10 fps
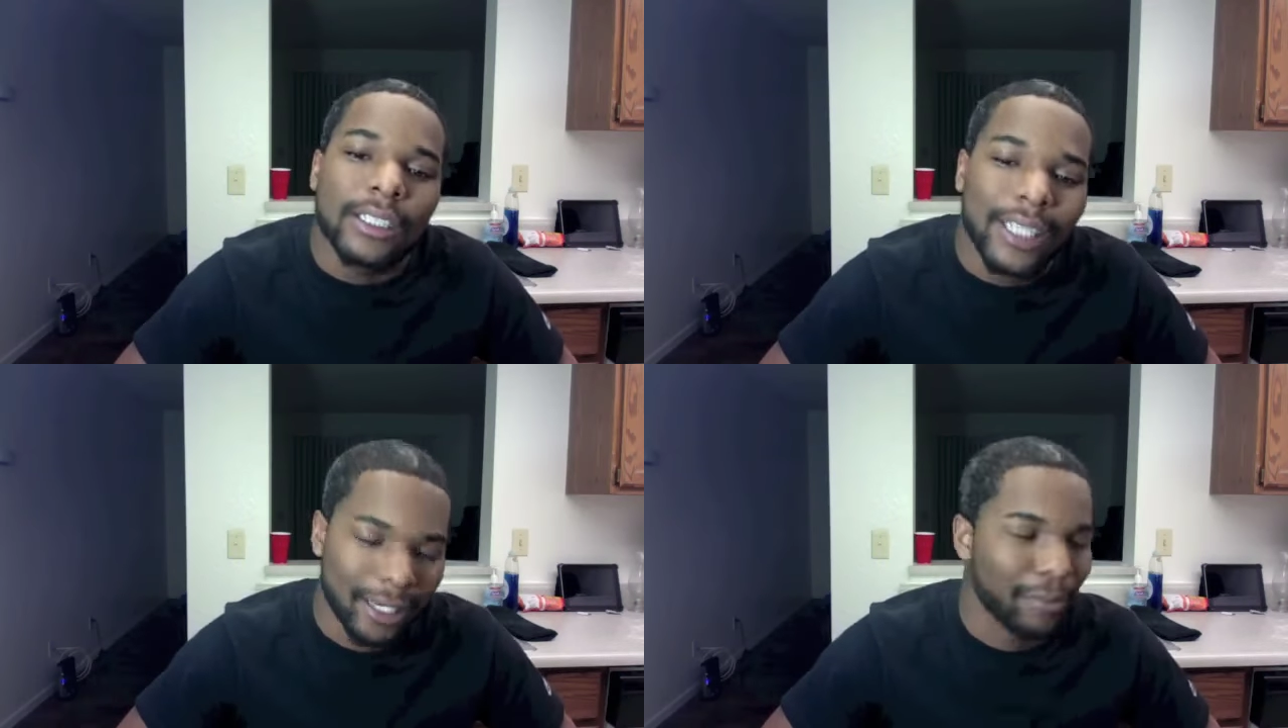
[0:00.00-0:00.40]

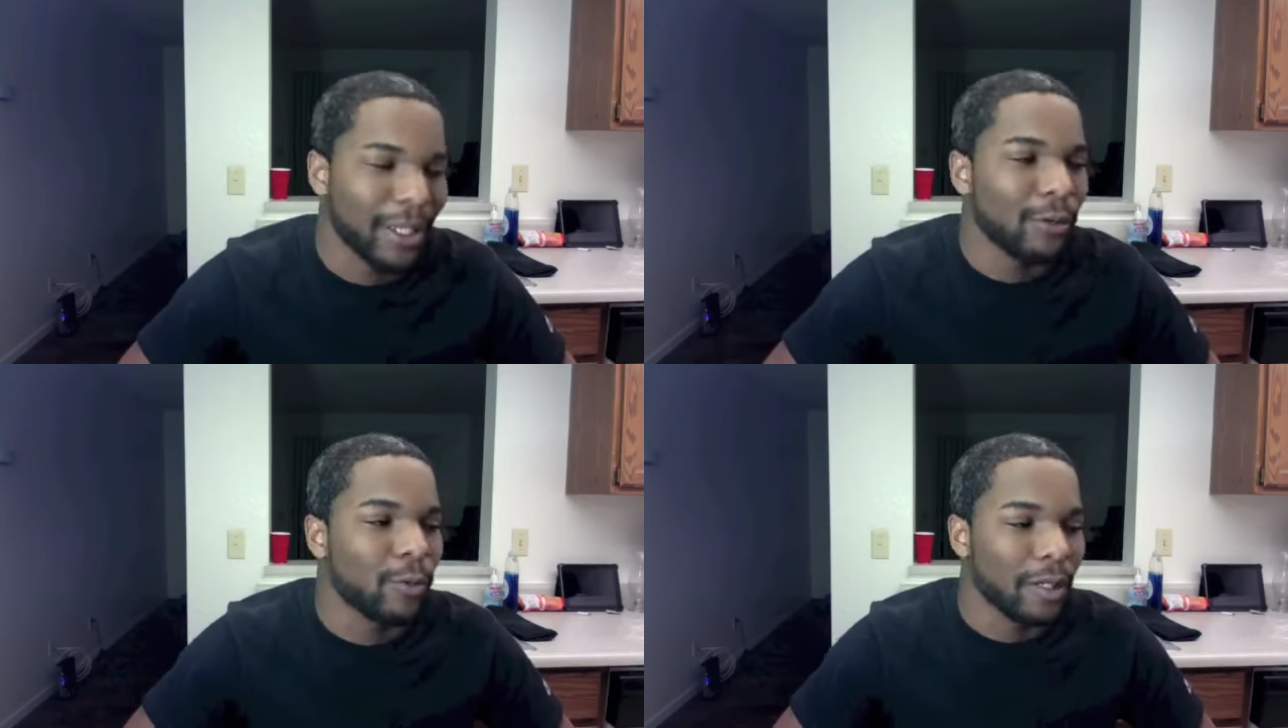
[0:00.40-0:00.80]
tell
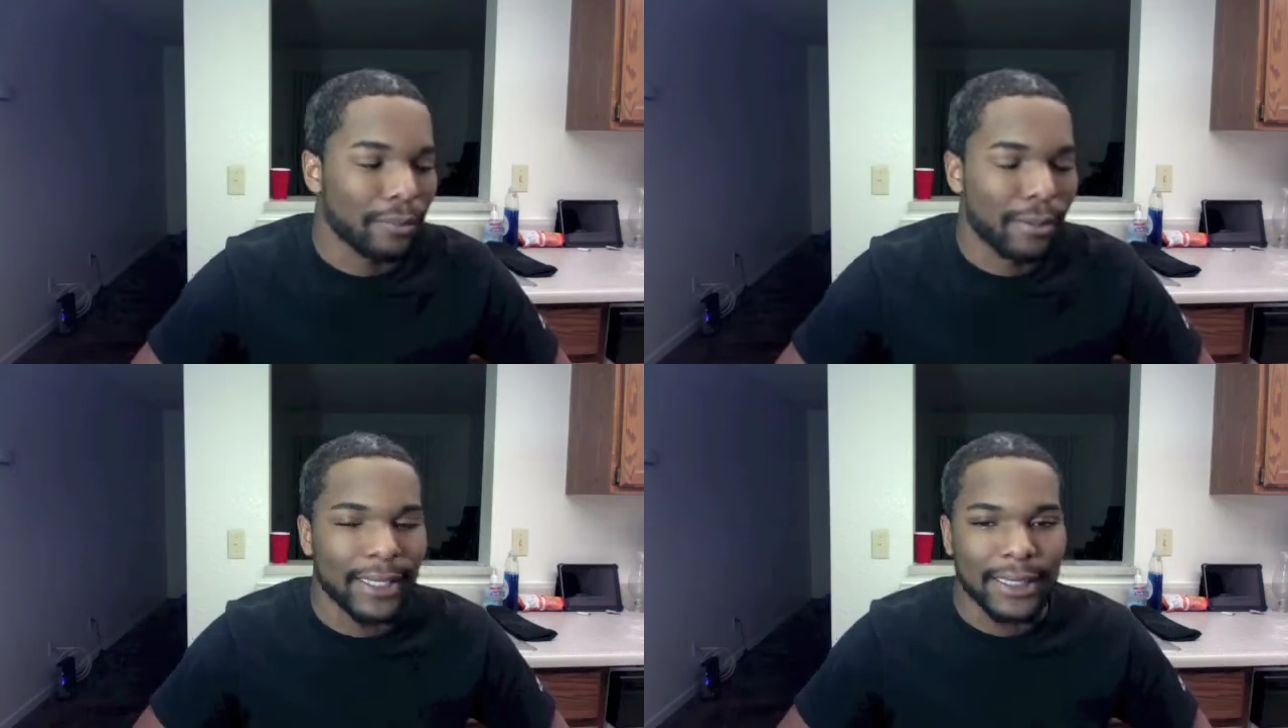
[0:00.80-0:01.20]
me you
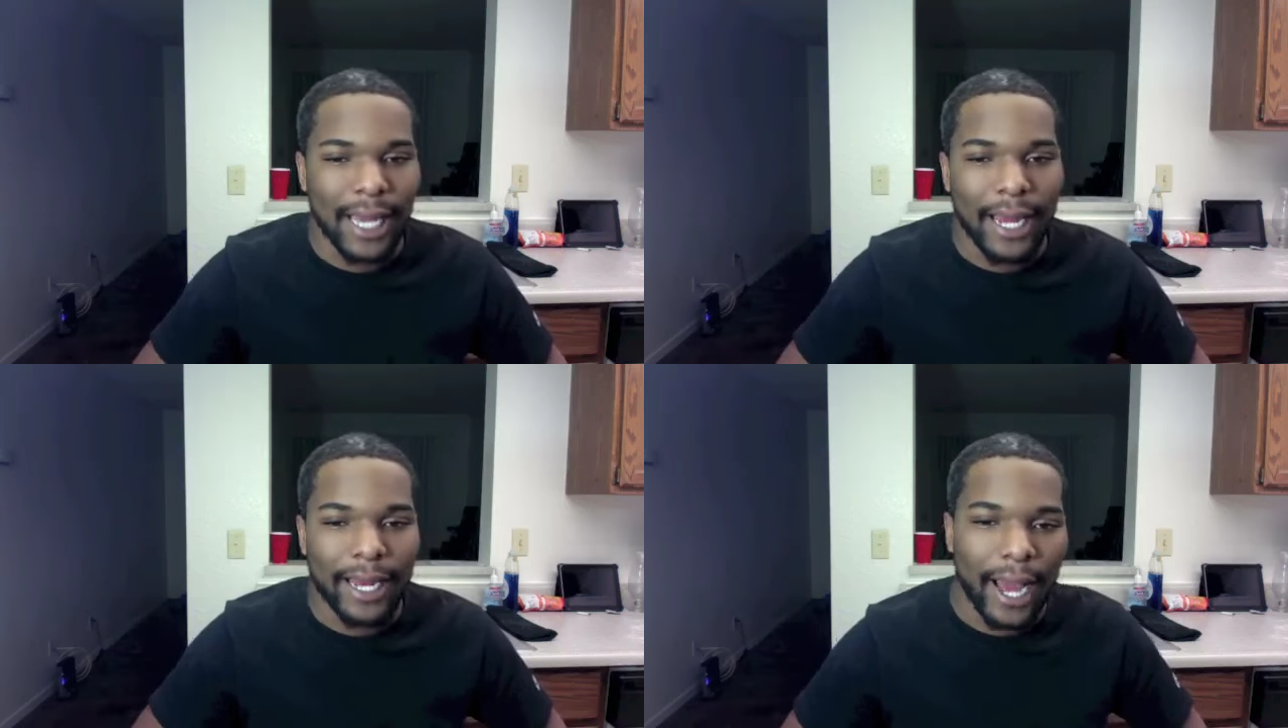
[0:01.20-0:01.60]
wouldn't press
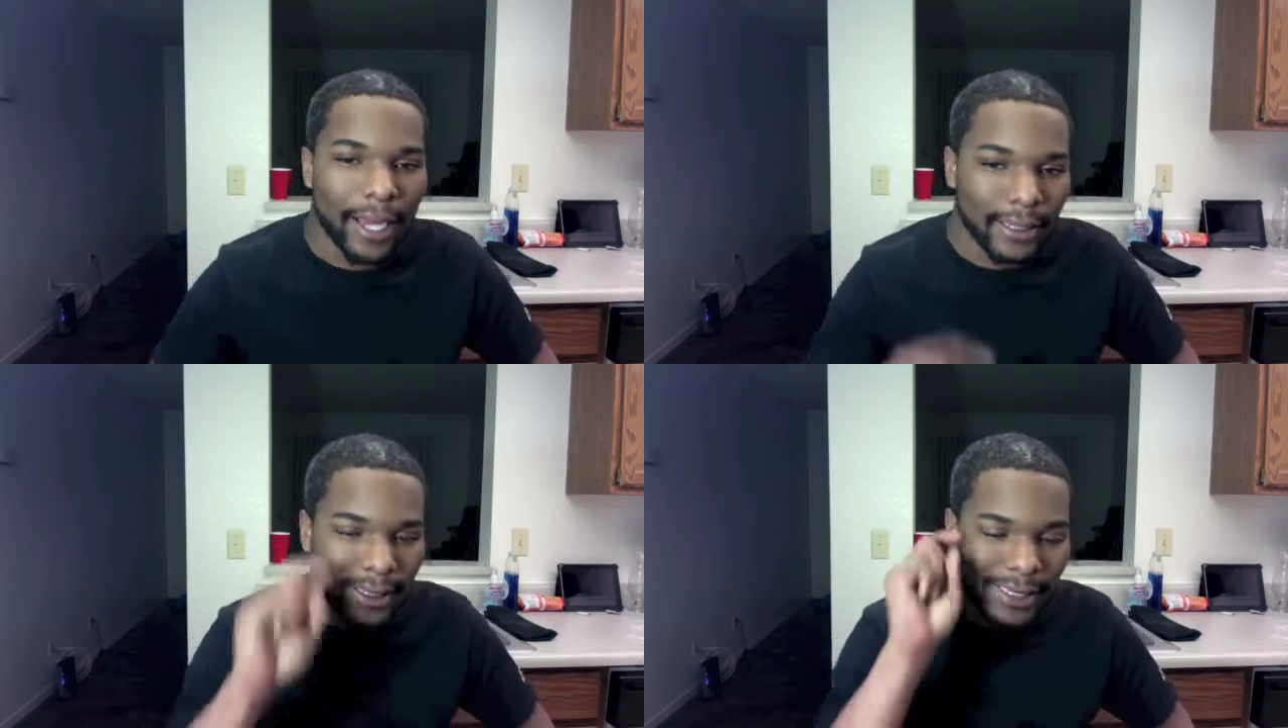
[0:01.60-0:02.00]
that.
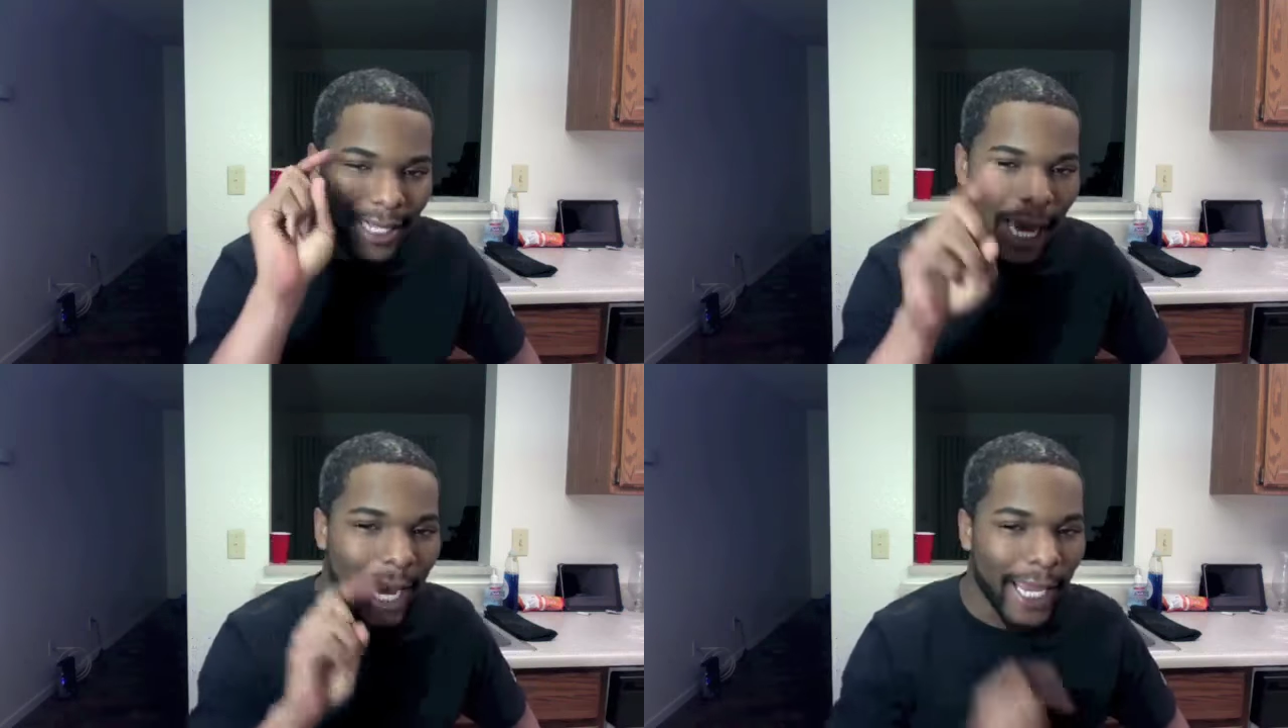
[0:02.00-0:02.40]
You're
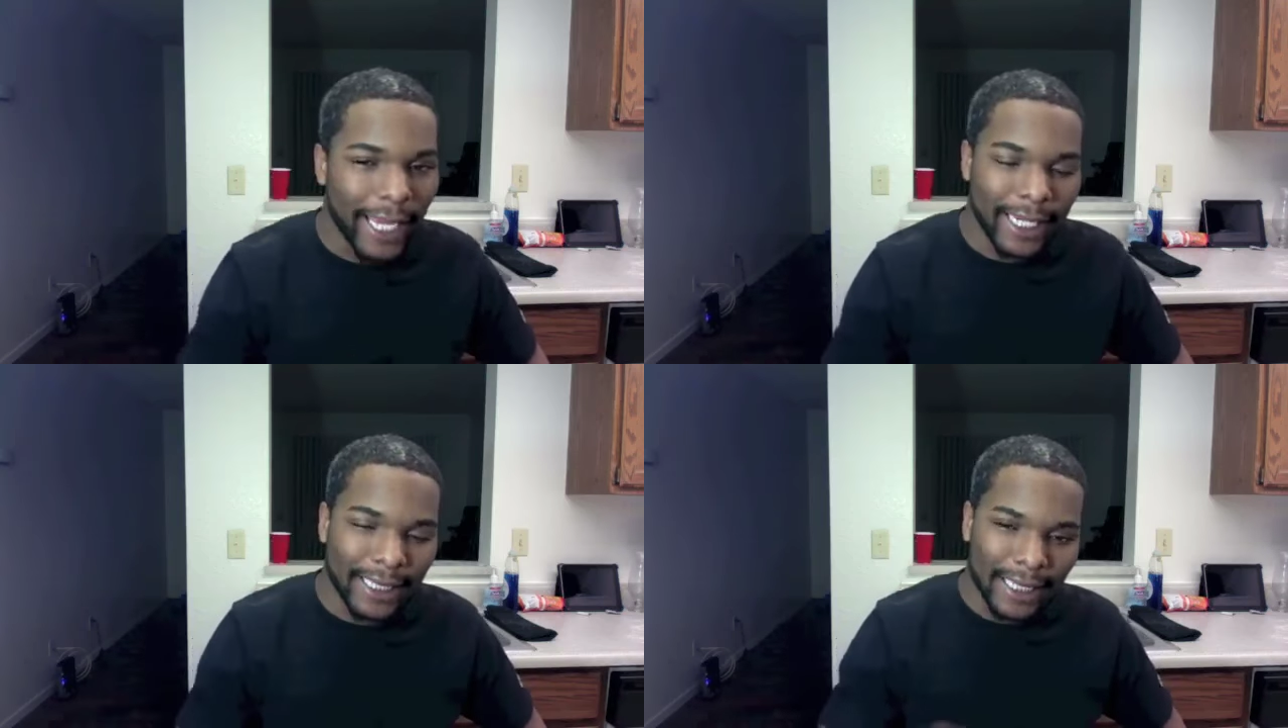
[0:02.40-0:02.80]

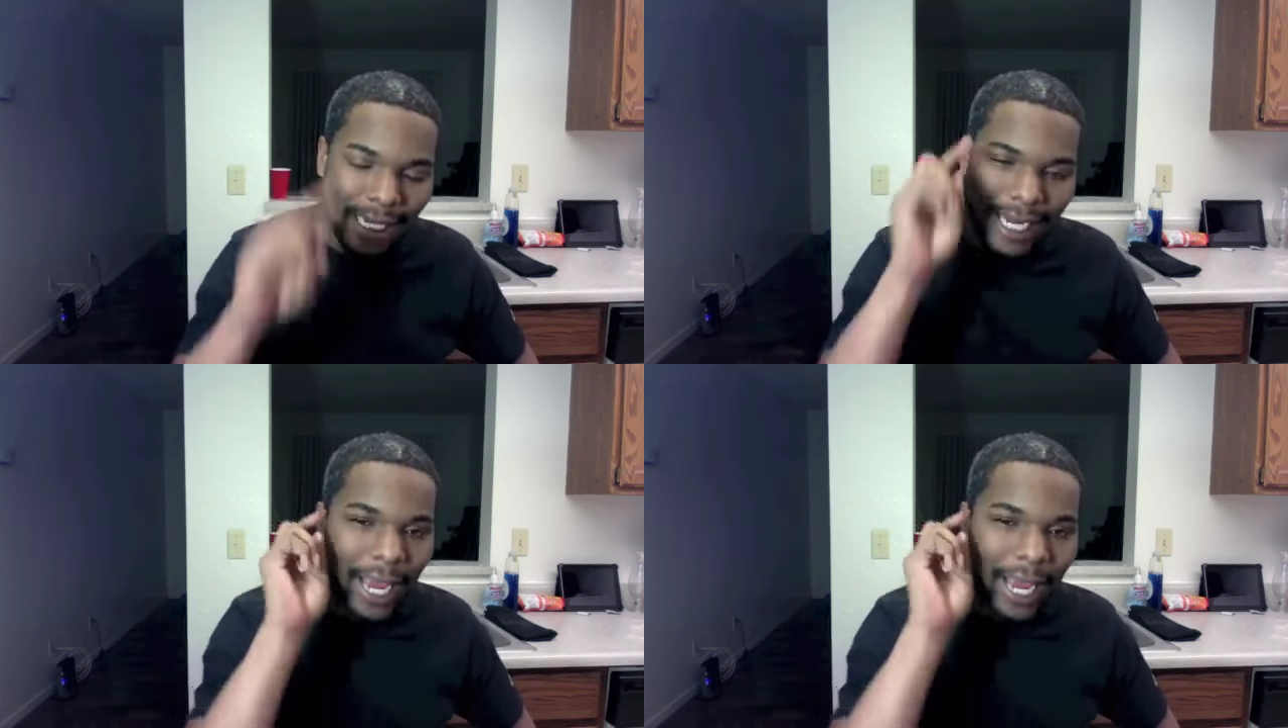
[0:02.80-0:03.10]
lying.